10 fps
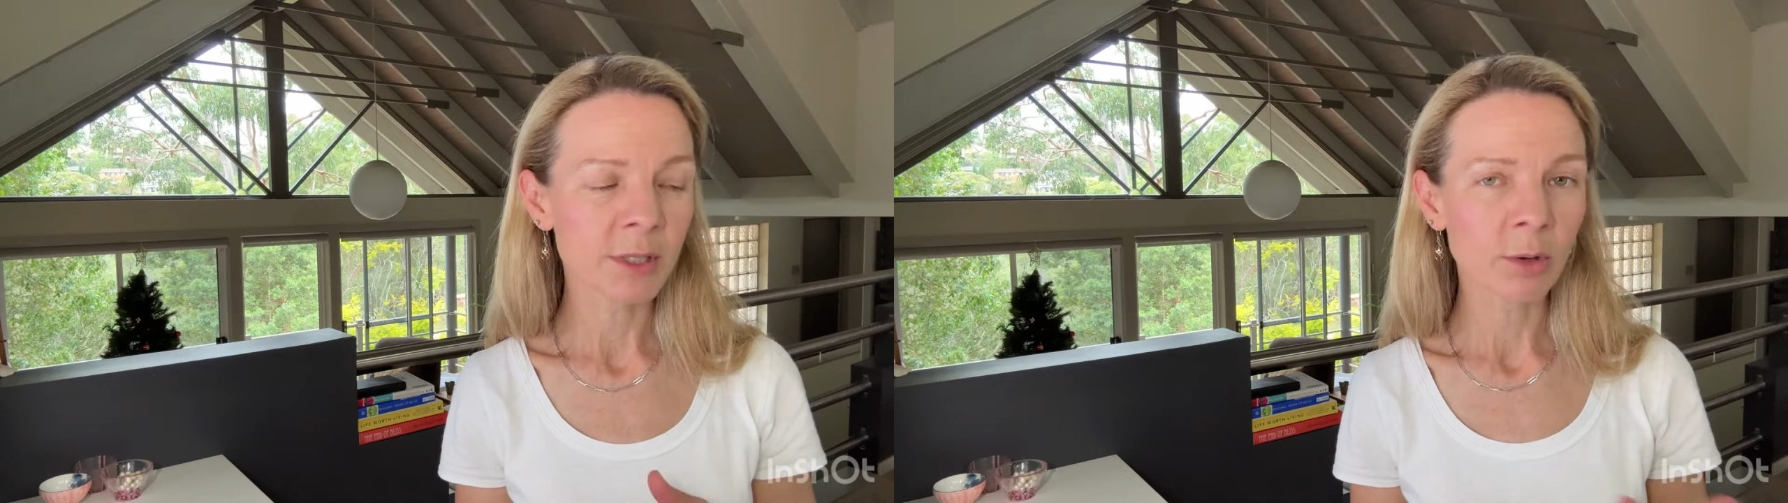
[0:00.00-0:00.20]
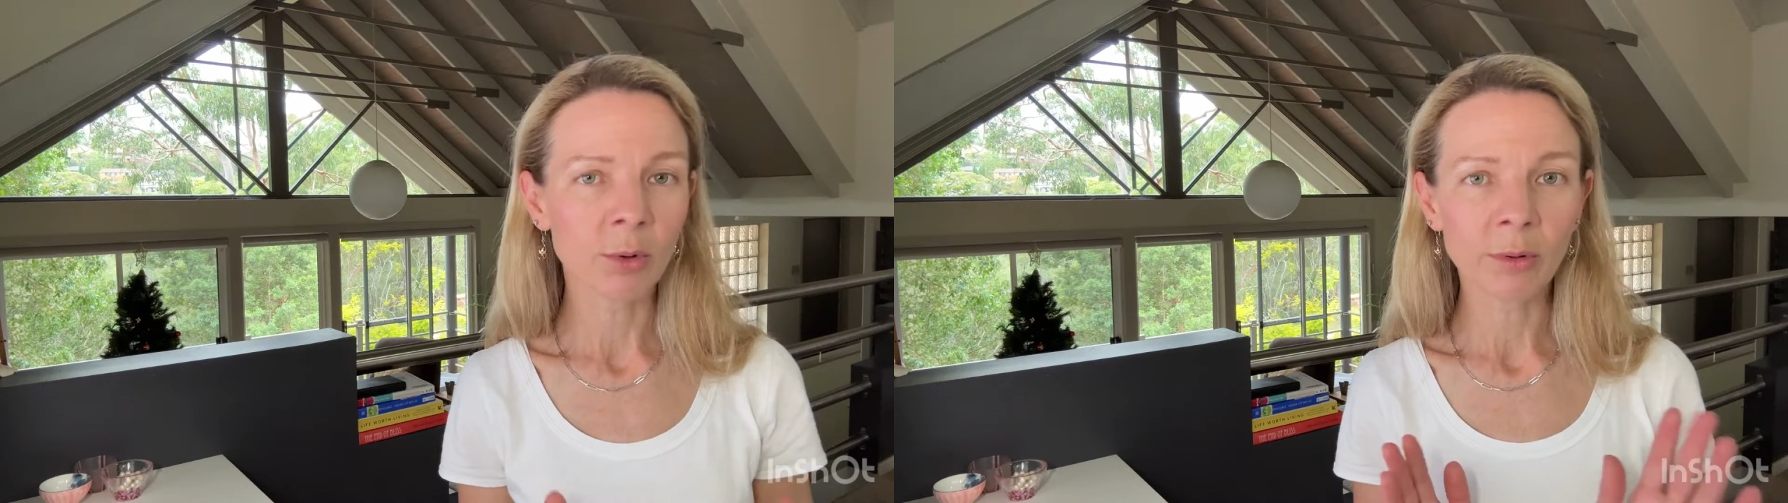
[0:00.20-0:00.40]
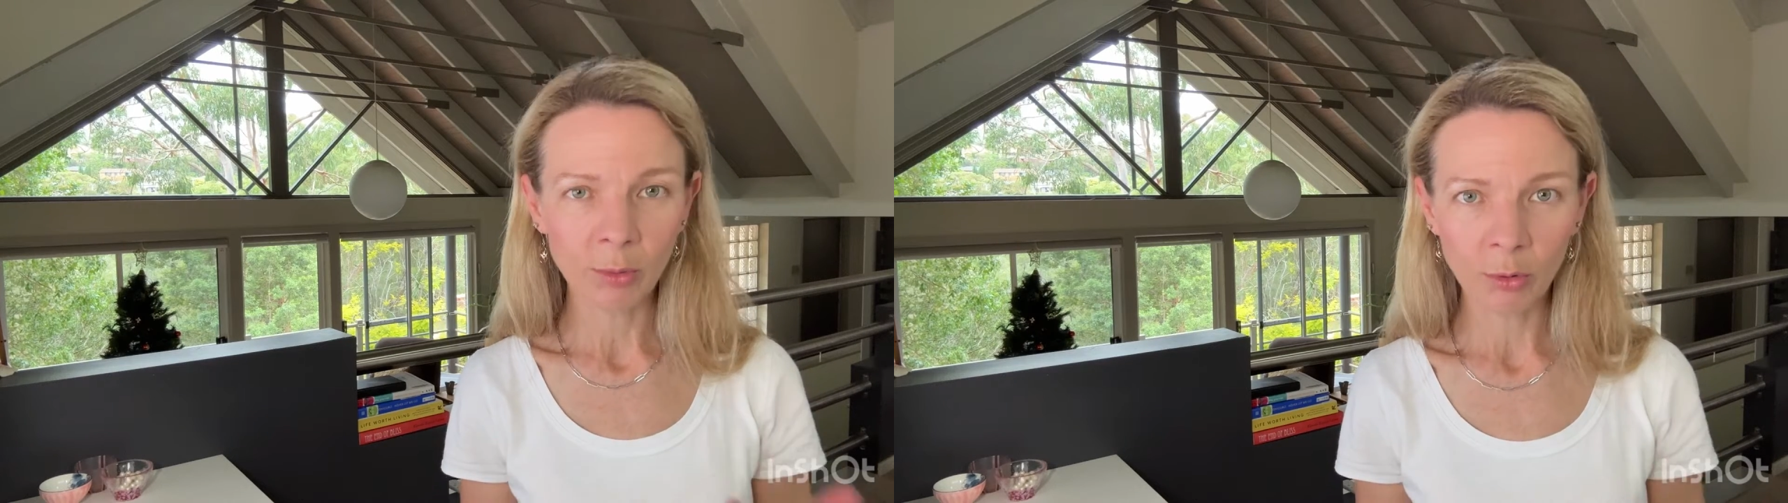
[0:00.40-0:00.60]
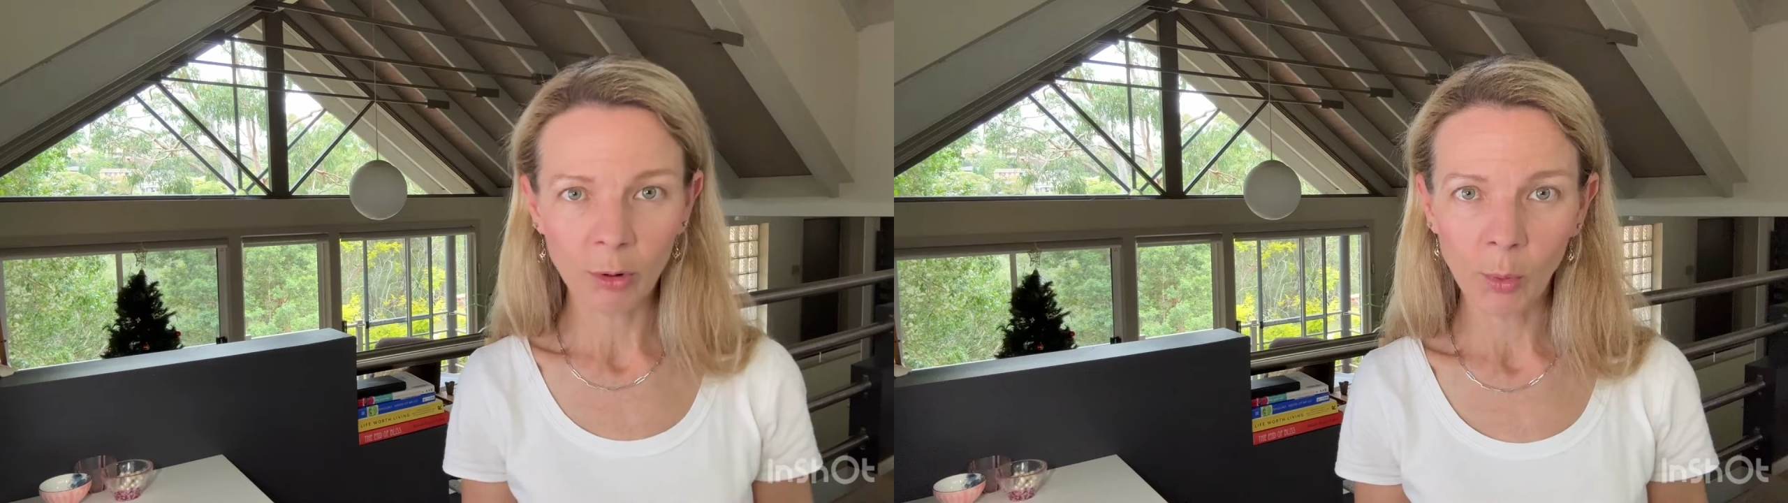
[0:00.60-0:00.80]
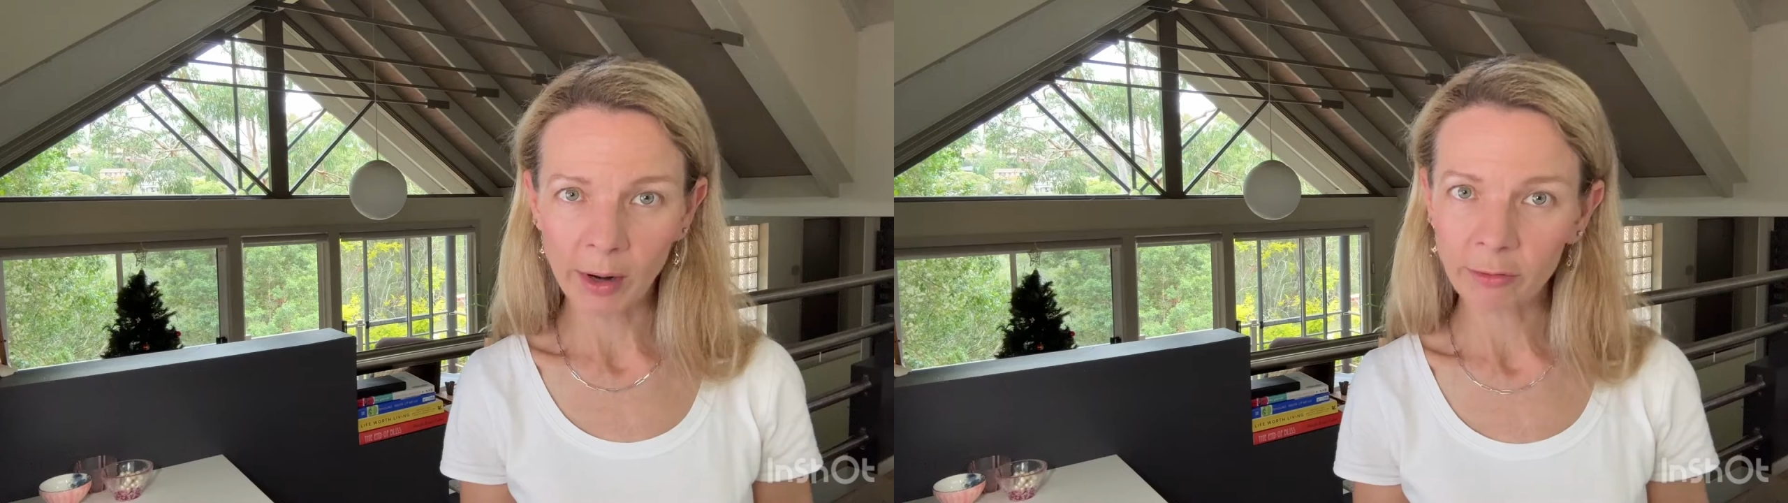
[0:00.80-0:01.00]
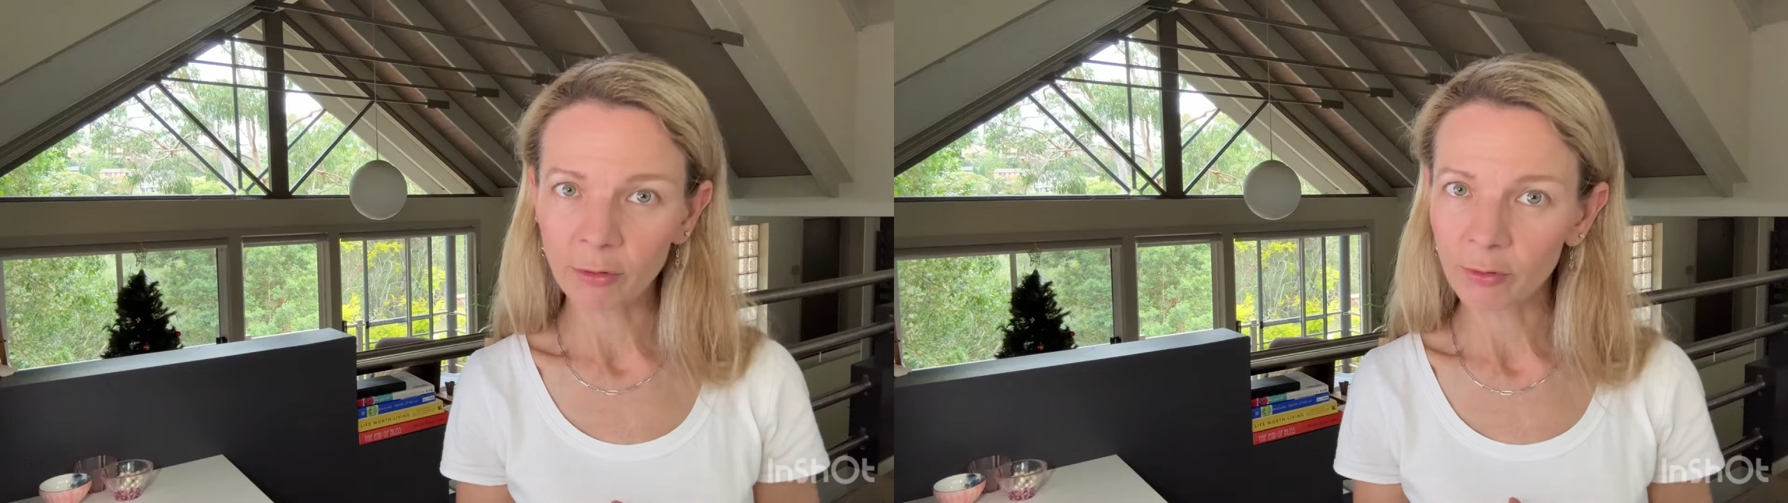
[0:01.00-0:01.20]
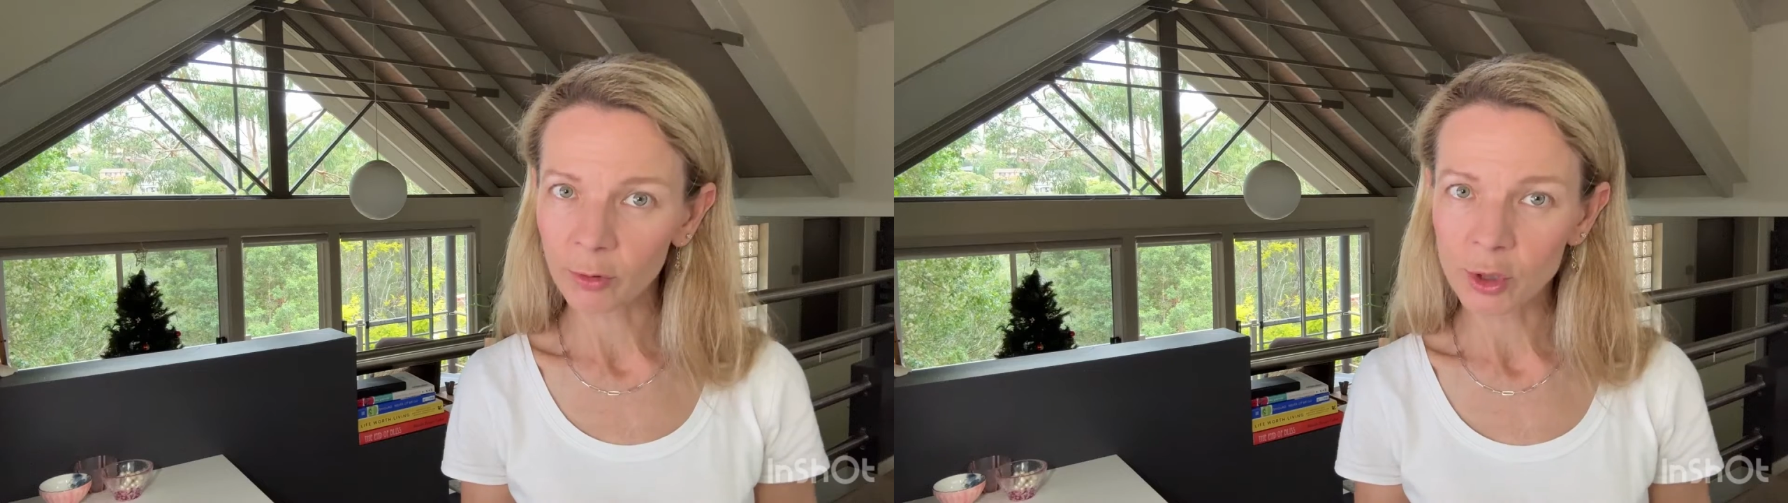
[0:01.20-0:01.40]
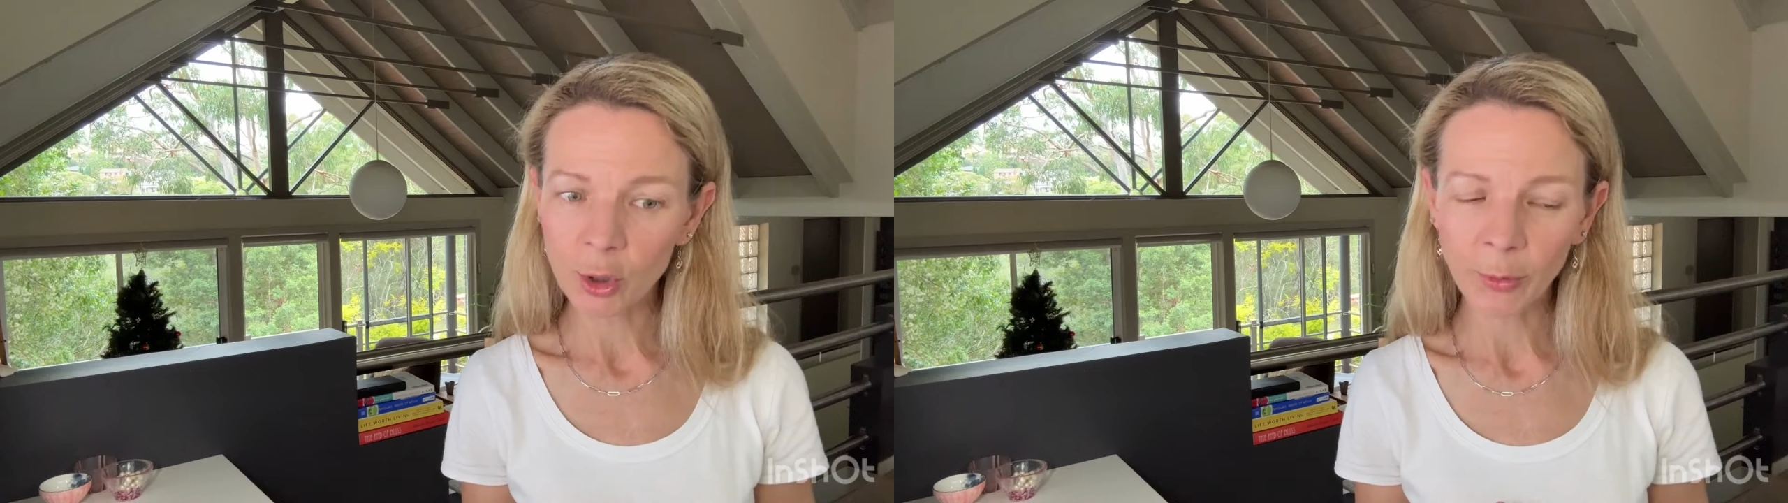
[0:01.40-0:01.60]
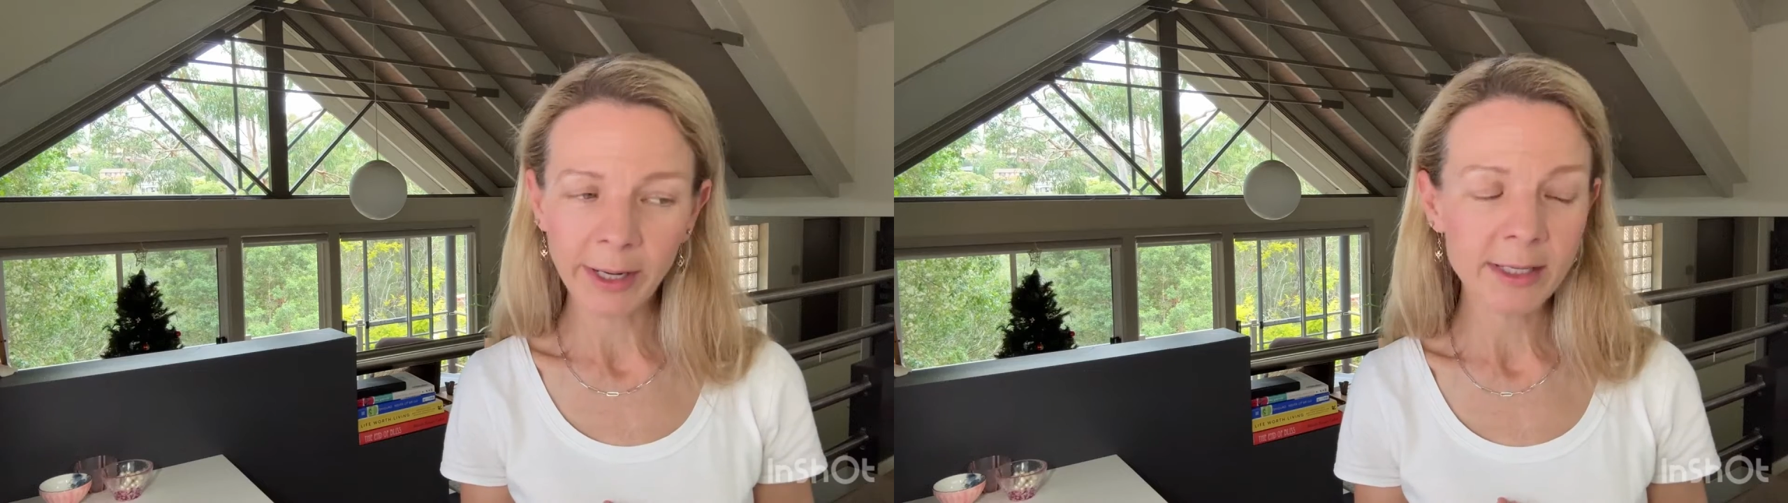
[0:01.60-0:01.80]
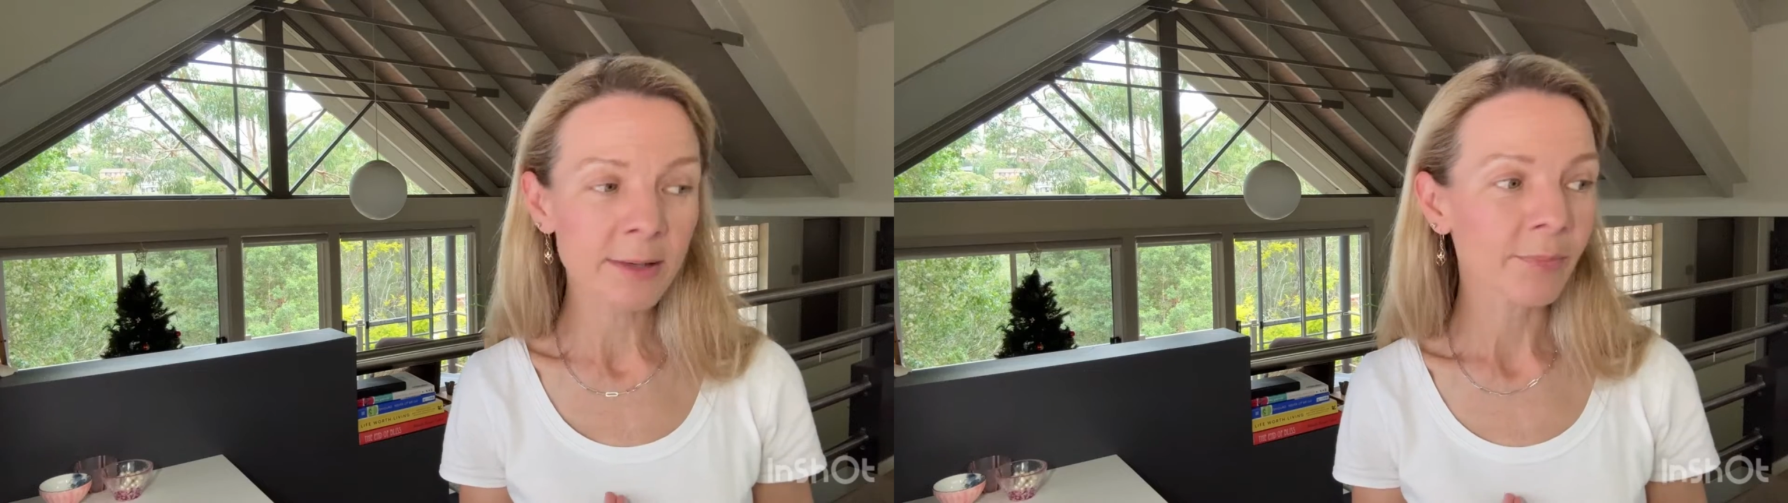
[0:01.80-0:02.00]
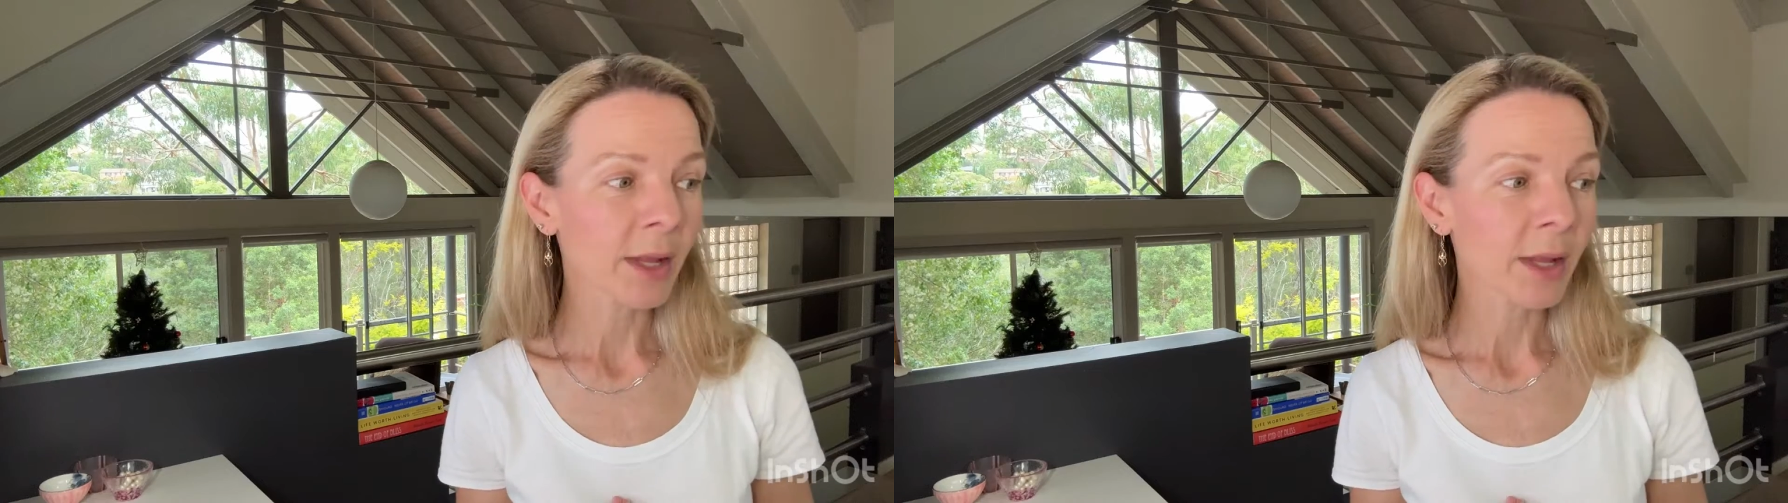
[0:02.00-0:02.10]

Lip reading: so we were away for a full 2 weeks.